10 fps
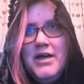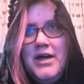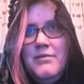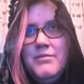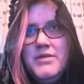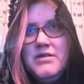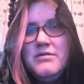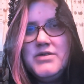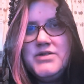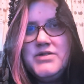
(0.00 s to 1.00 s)
I'm
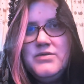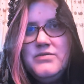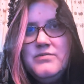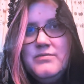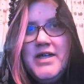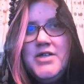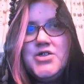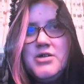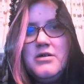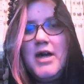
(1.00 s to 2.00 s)
going to make sure